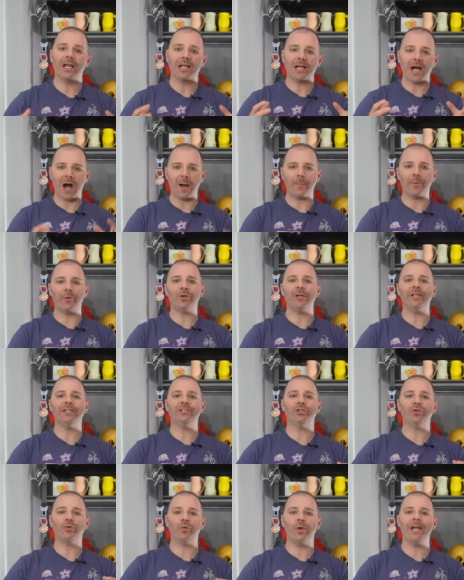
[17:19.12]
Copper
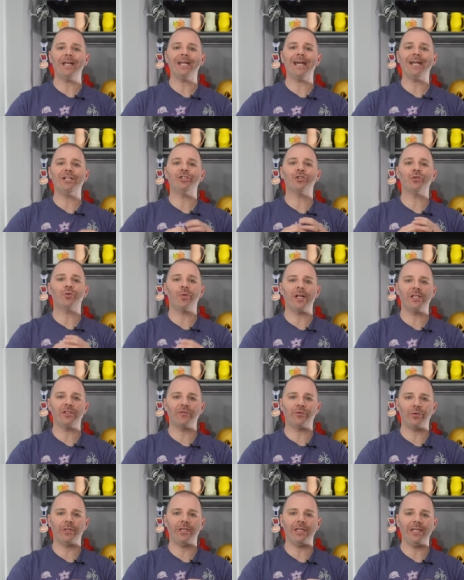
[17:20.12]
is great at
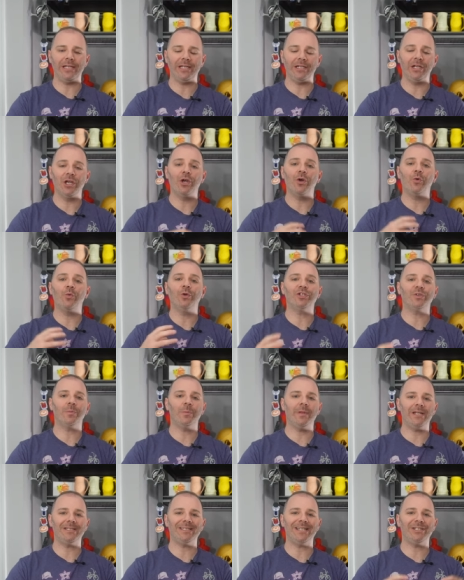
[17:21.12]
transferring heat, which
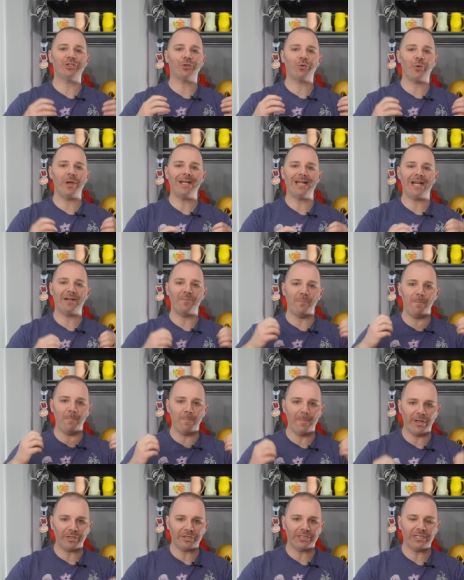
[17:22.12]
means it's great at
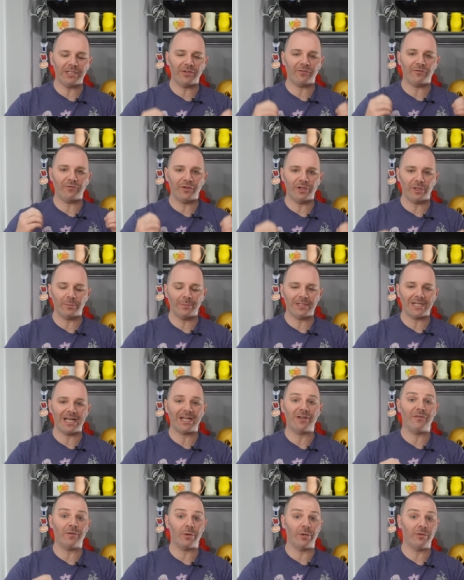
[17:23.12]
melting filament
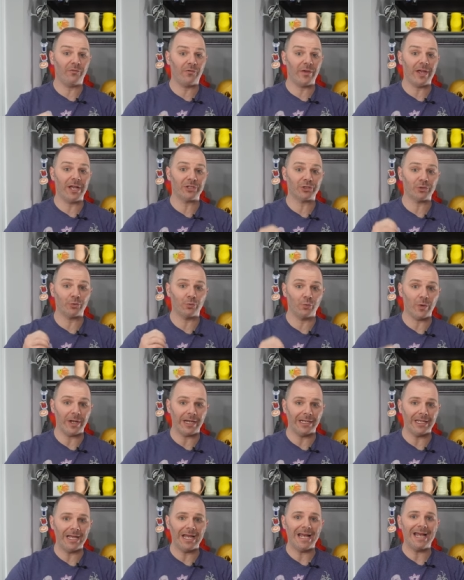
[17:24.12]
at a very fast
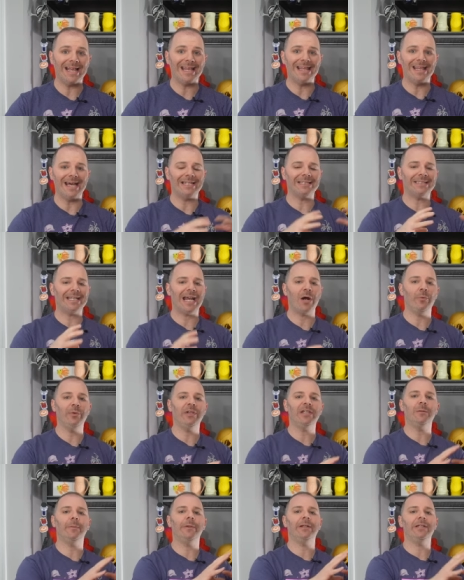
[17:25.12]
rate. That is how we
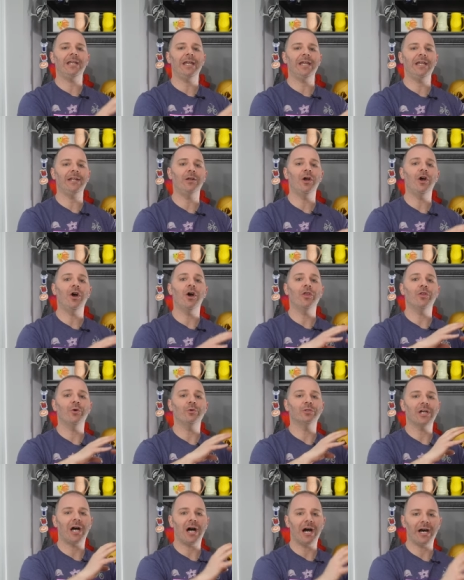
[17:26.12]
can maintain
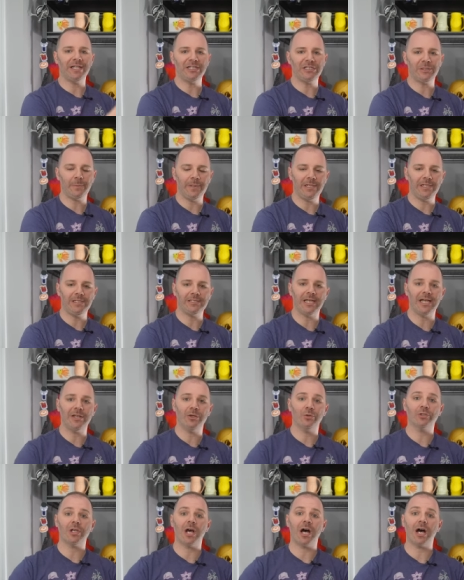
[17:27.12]
those high speeds and
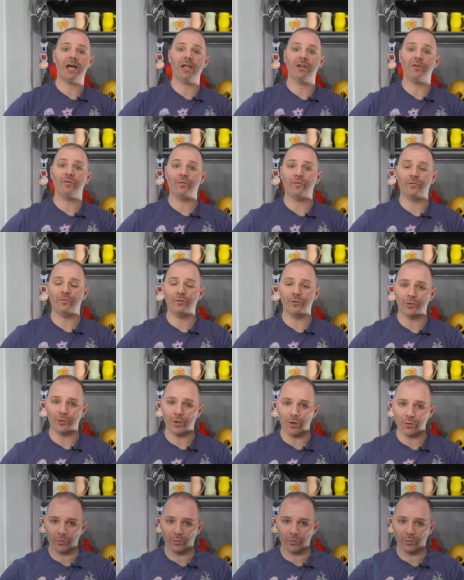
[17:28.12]
those high flow